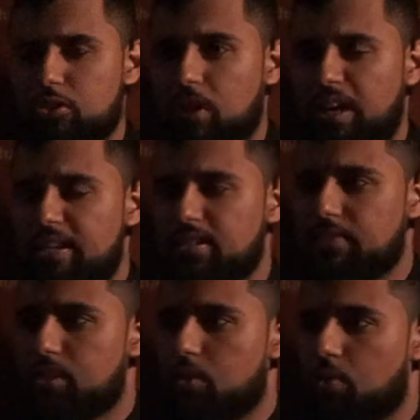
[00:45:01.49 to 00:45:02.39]
the right
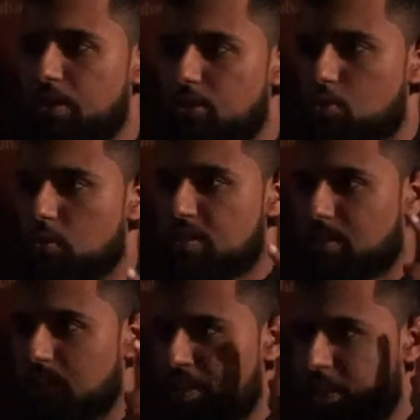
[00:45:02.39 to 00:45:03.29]
of the one who was
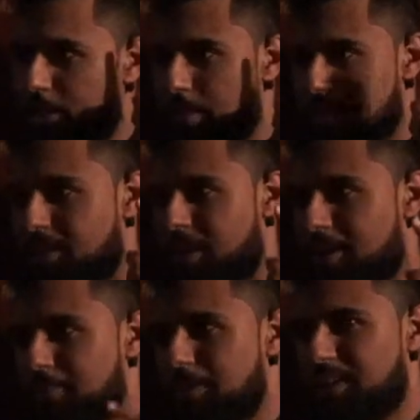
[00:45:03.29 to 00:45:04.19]
gharib in
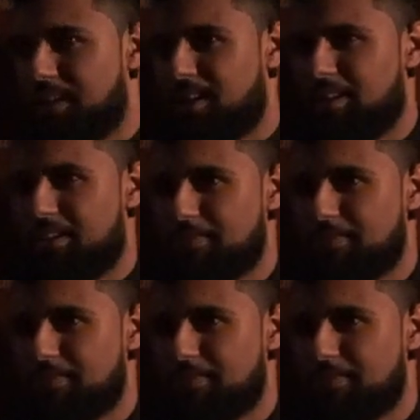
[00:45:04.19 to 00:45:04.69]
Karbala.